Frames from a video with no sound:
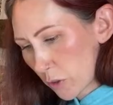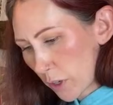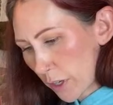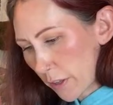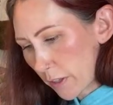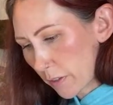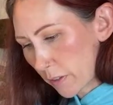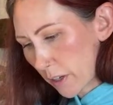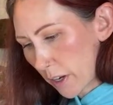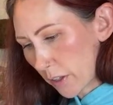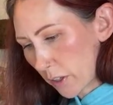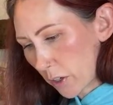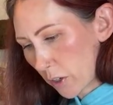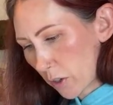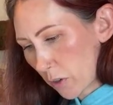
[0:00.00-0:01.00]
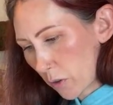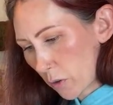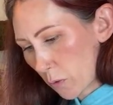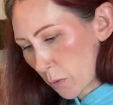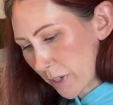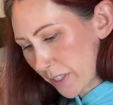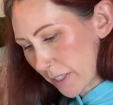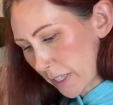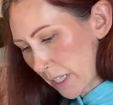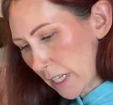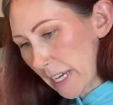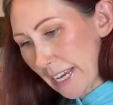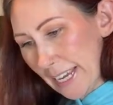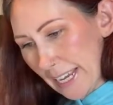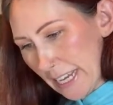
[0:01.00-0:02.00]
try this color, Rusty
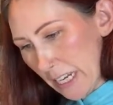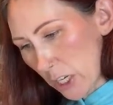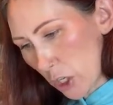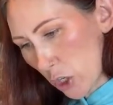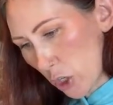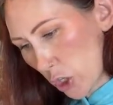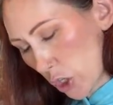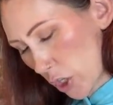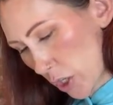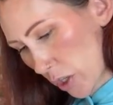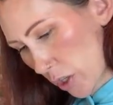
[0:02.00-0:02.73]
Hinge.